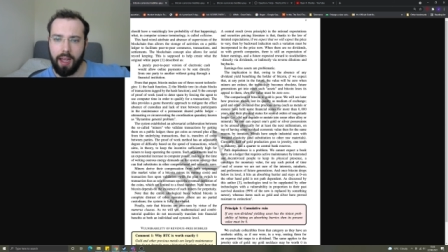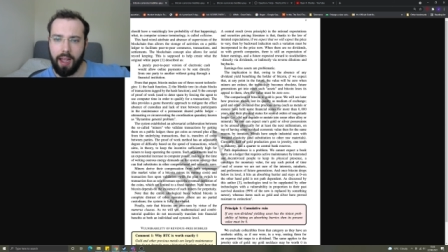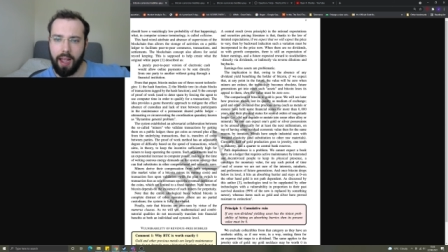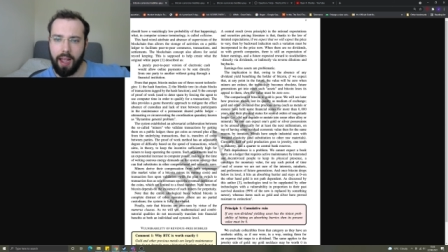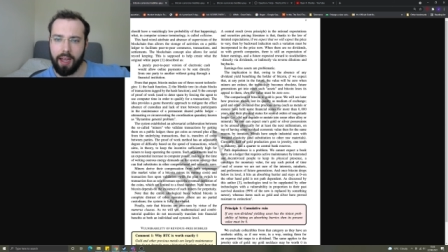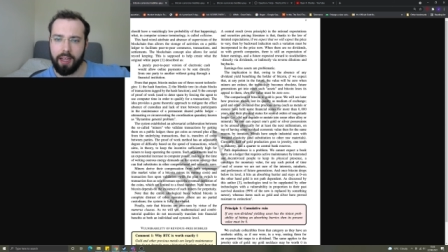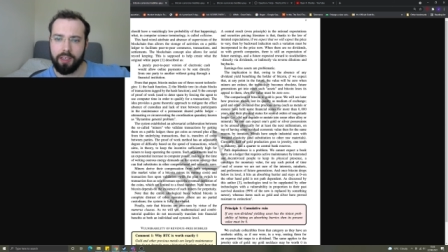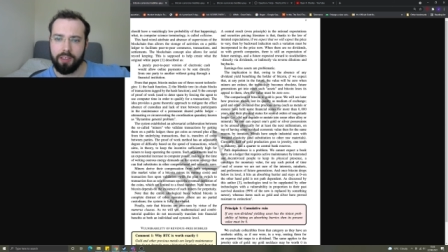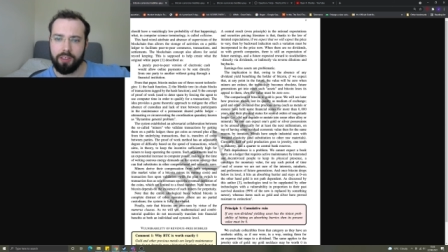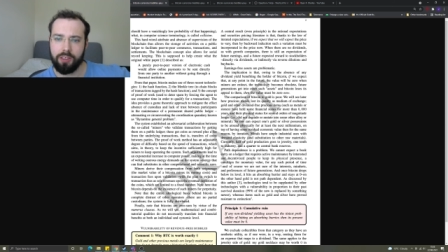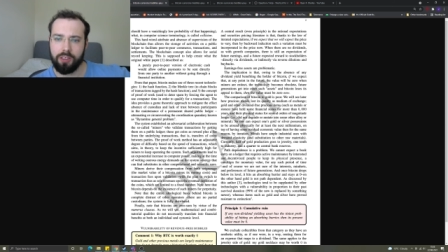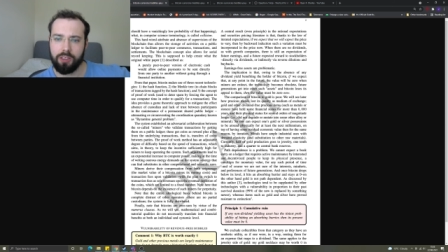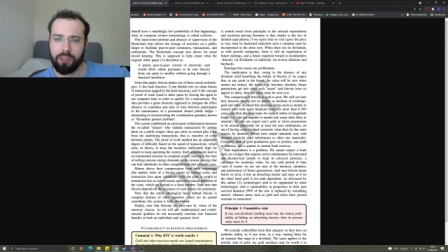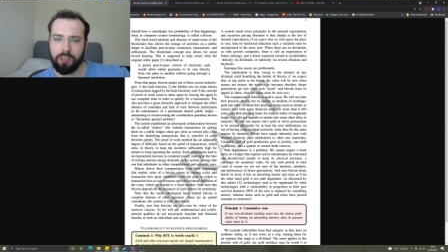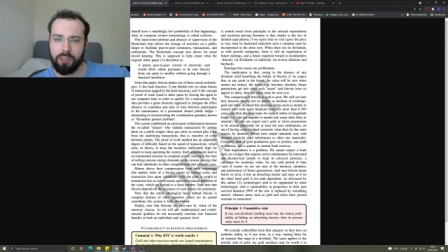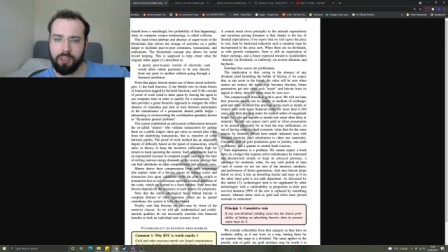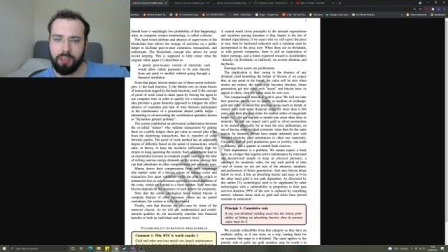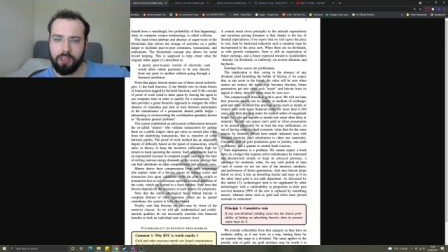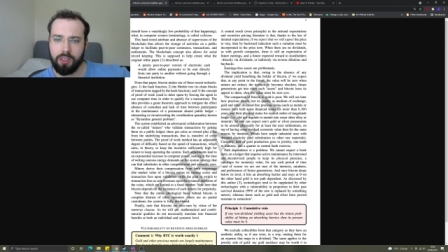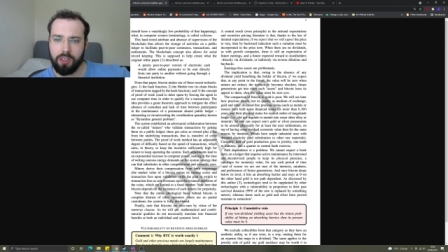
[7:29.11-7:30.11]
and
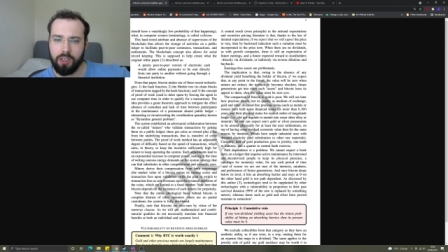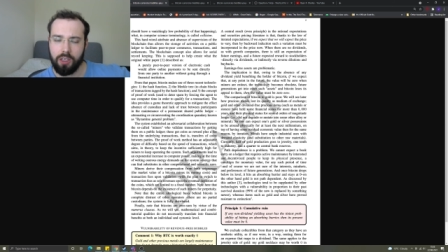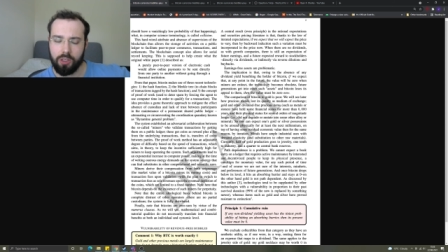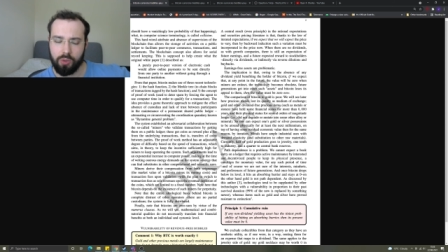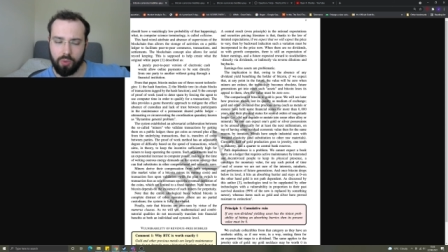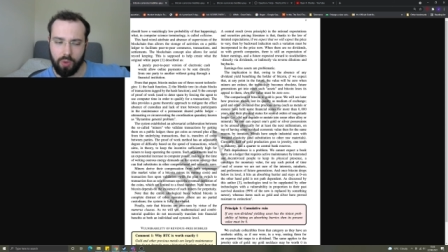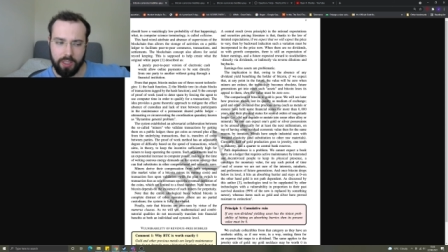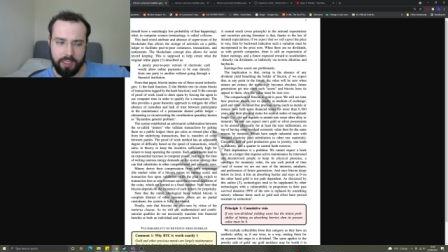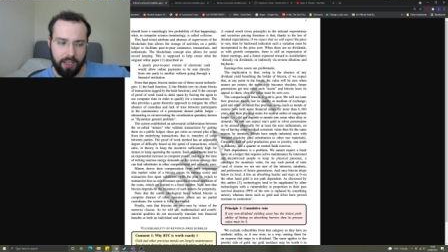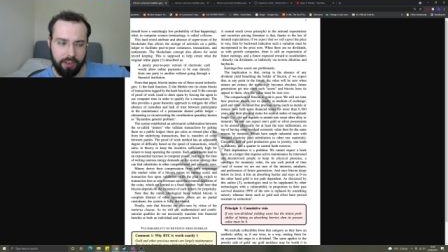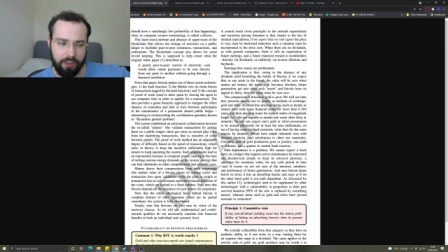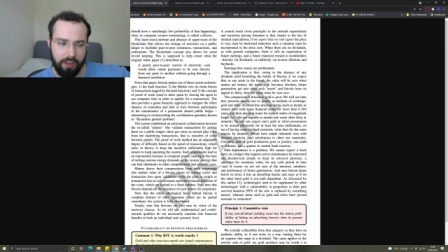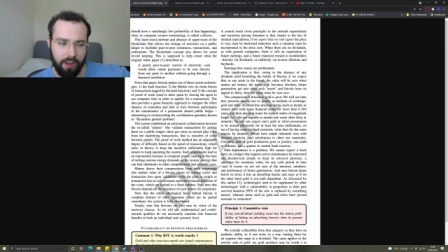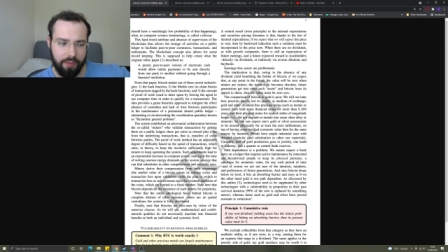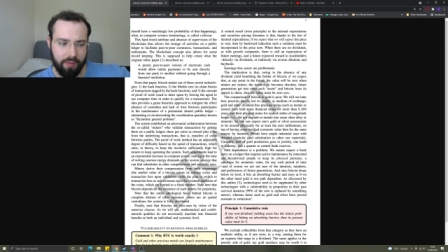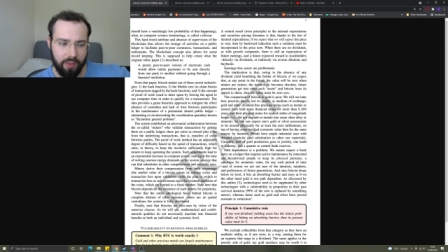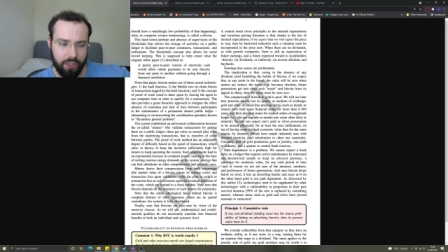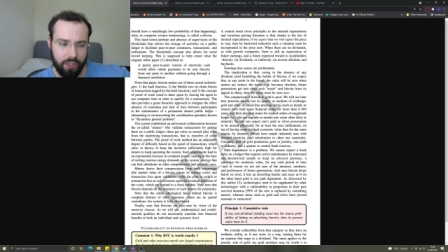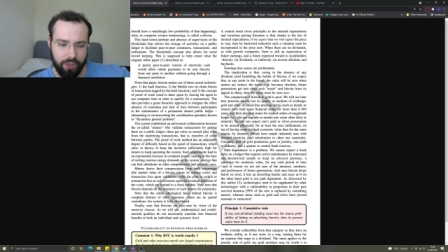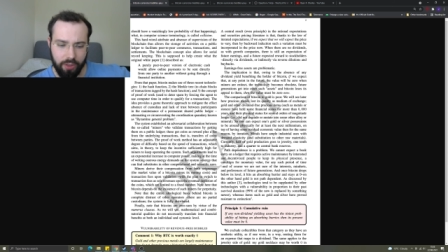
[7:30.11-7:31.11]
as well as that, you have
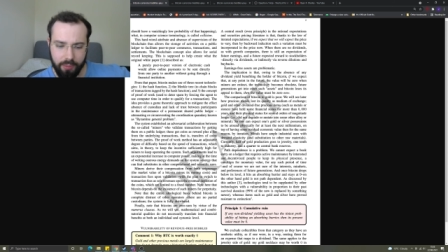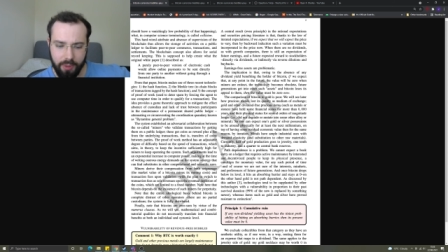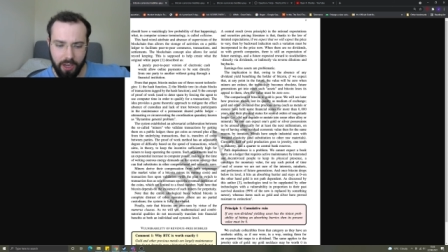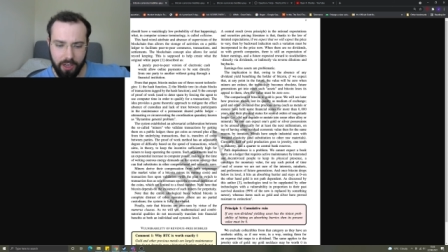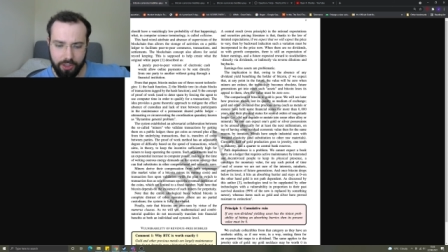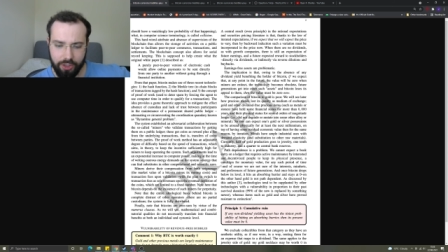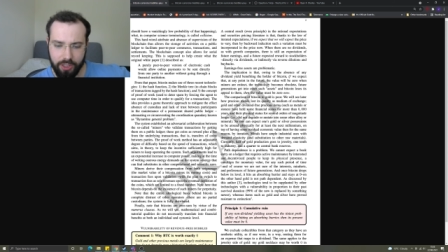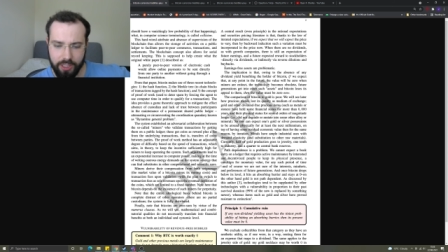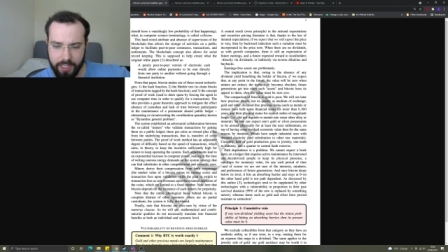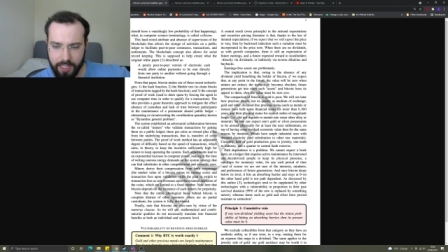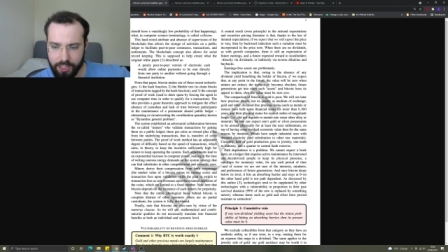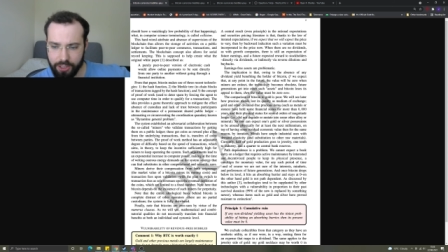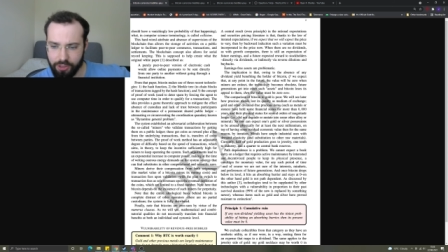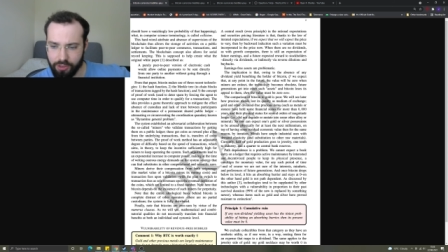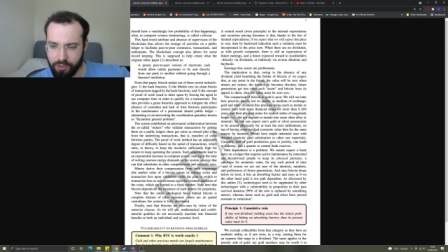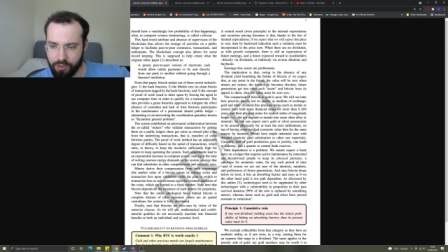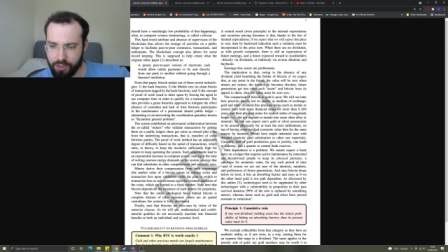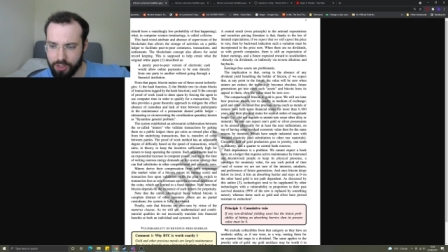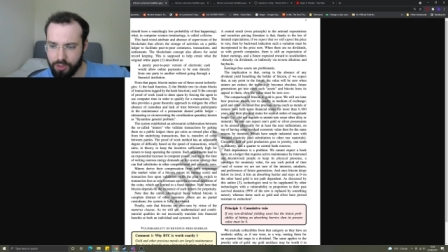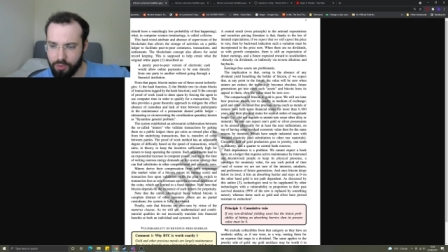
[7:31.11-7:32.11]
extremely high transaction costs.